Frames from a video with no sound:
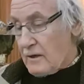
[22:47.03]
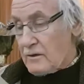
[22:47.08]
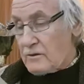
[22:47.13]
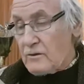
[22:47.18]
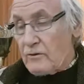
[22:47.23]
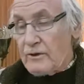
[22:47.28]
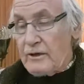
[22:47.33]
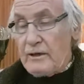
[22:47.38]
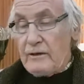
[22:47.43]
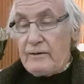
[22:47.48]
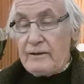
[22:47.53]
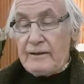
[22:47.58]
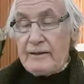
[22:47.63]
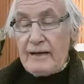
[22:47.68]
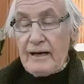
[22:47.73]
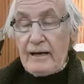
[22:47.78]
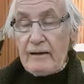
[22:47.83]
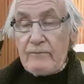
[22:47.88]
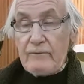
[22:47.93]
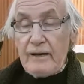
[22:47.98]
So here
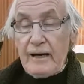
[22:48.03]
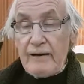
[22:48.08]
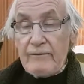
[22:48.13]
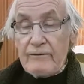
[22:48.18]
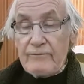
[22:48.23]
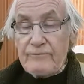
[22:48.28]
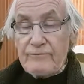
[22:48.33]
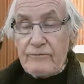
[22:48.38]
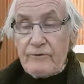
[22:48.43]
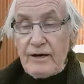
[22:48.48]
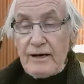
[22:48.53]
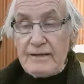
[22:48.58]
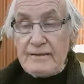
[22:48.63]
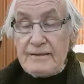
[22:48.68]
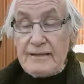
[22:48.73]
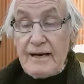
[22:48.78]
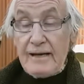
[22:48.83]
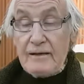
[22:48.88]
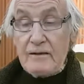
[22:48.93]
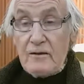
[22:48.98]
again we have a phrase,
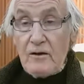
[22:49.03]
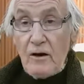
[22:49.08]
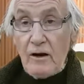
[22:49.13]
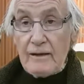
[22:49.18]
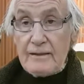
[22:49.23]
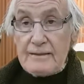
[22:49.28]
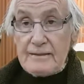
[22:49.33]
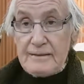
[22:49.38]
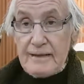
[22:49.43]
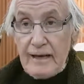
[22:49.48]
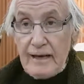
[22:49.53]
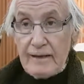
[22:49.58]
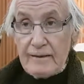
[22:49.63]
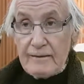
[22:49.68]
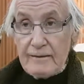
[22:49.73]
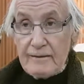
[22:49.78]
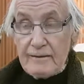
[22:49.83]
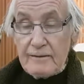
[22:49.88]
then God said.